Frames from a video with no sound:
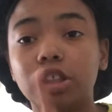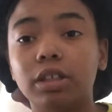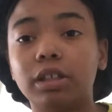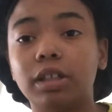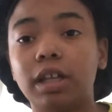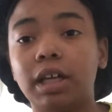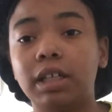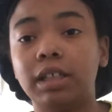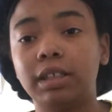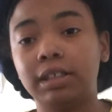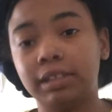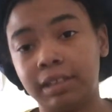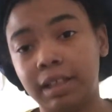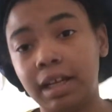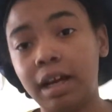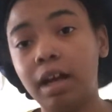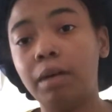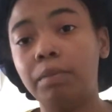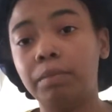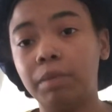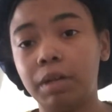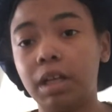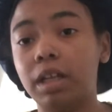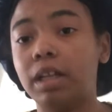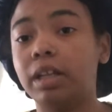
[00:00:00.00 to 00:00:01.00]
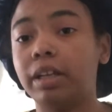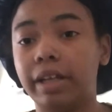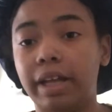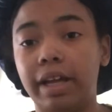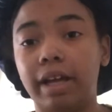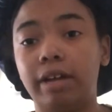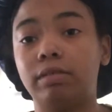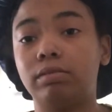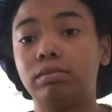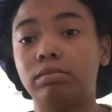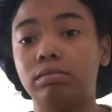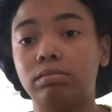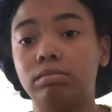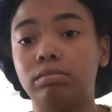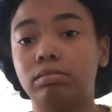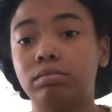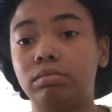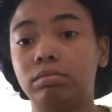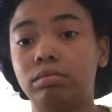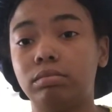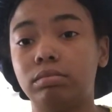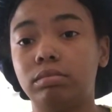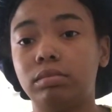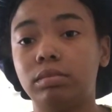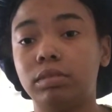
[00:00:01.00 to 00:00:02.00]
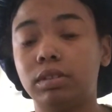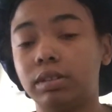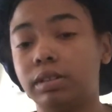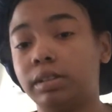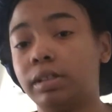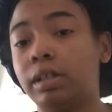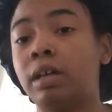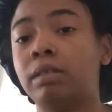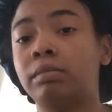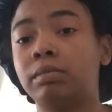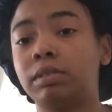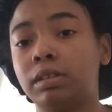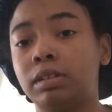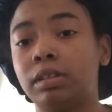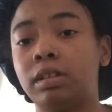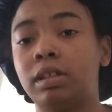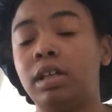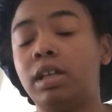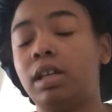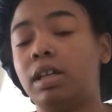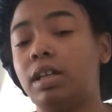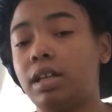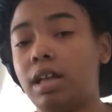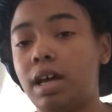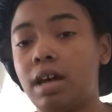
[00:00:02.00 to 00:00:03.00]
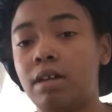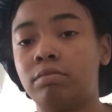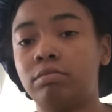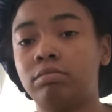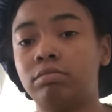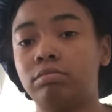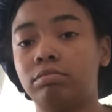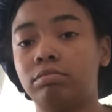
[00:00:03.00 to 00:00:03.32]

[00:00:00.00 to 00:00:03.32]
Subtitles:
Like, because now I'm getting loud. Because now I'm starting to get loud.